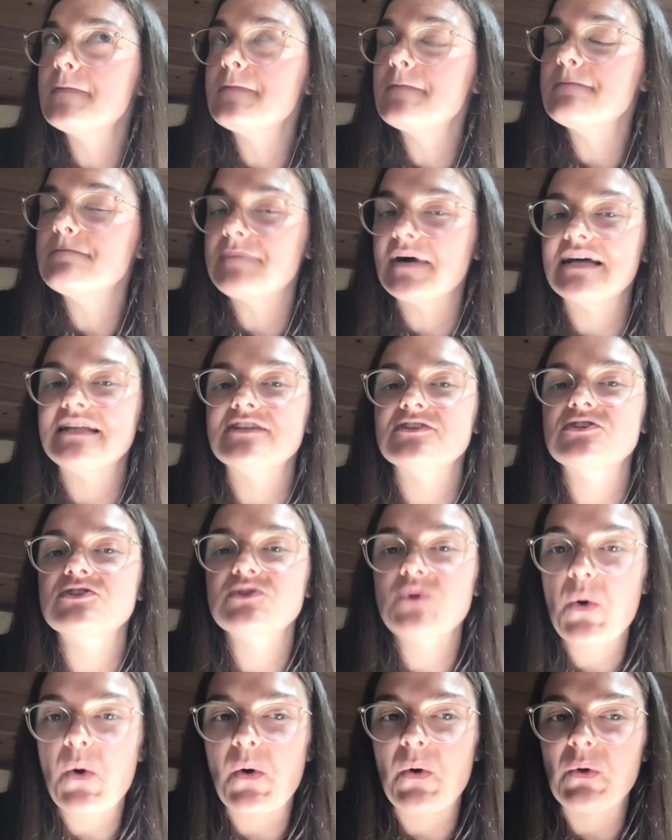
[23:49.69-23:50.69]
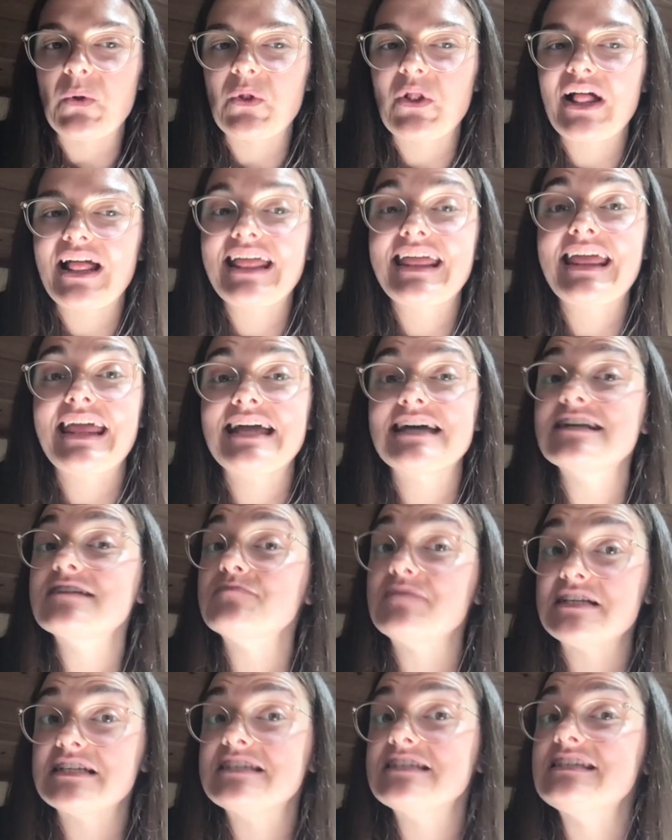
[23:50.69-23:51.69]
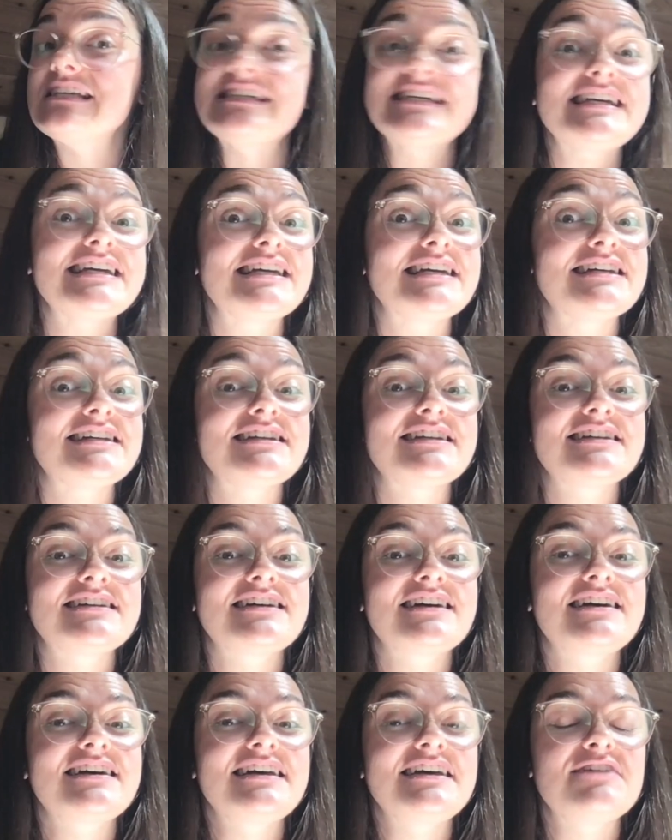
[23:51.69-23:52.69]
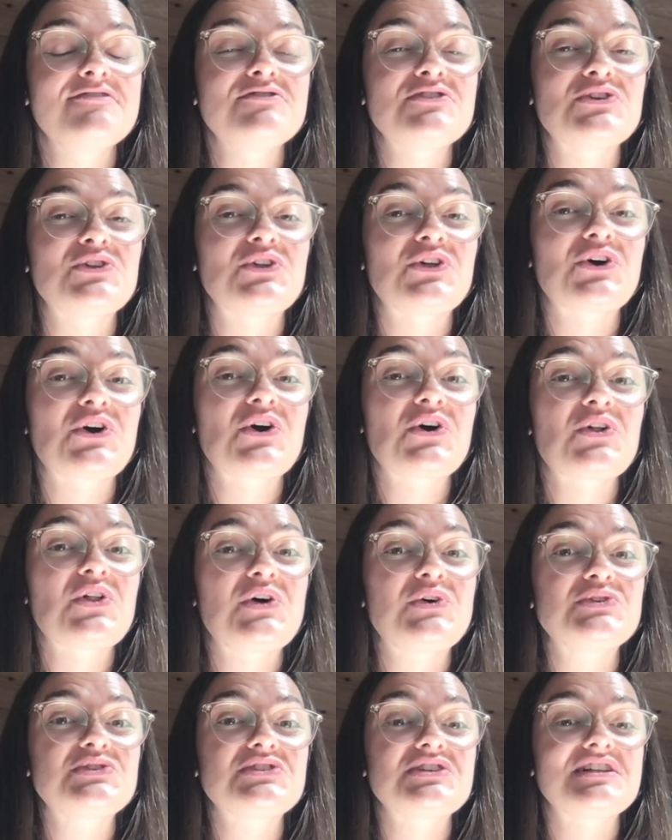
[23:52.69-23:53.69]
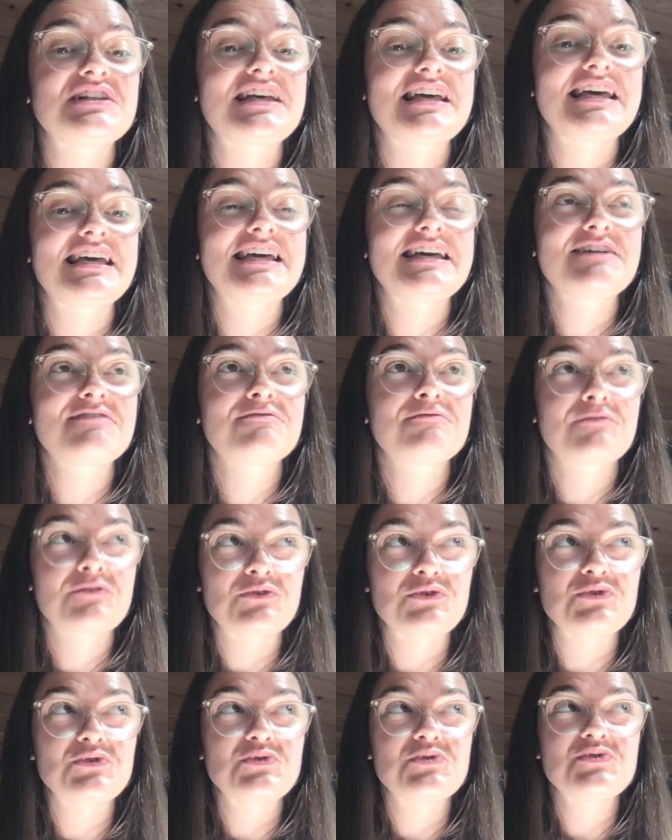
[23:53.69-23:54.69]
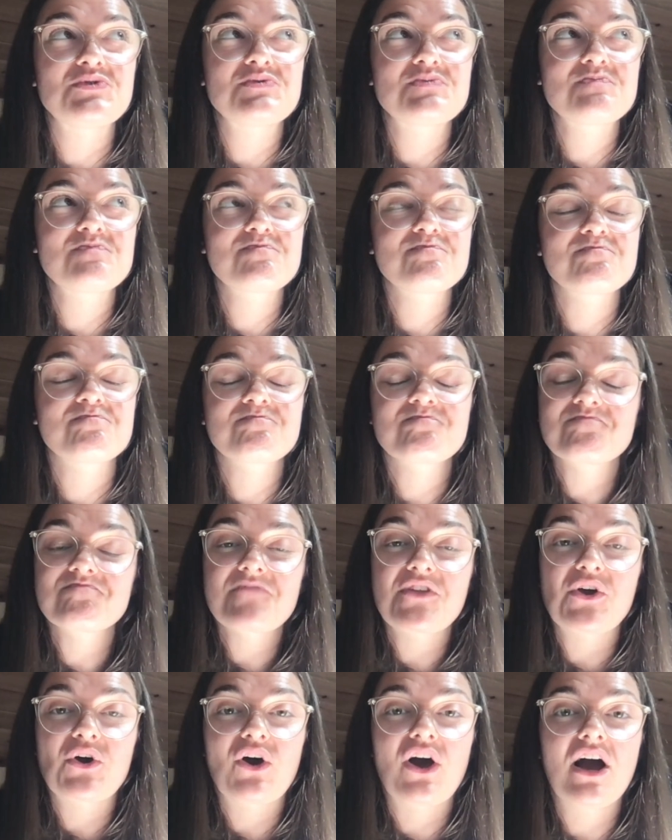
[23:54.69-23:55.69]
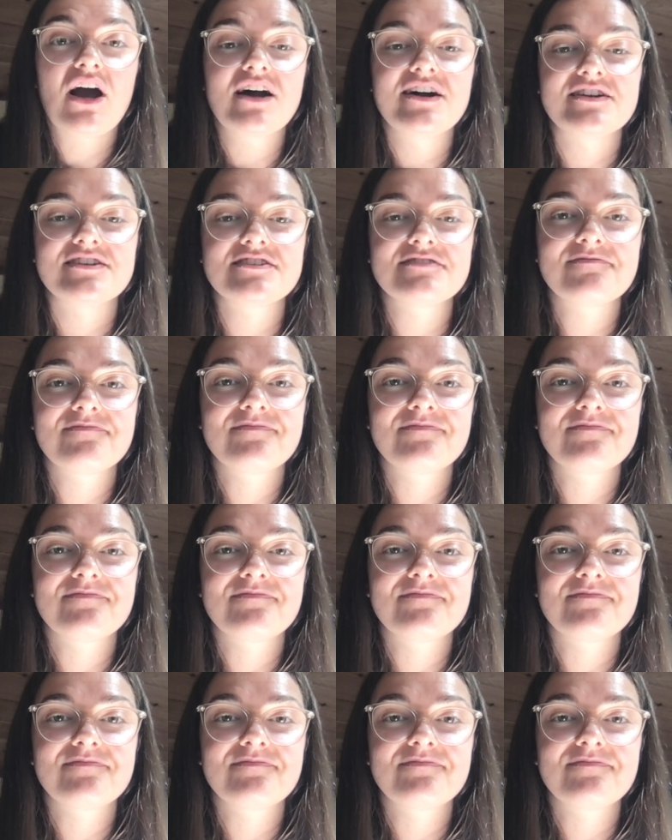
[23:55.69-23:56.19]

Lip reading: but the soul can be seen if you look closely through your heart.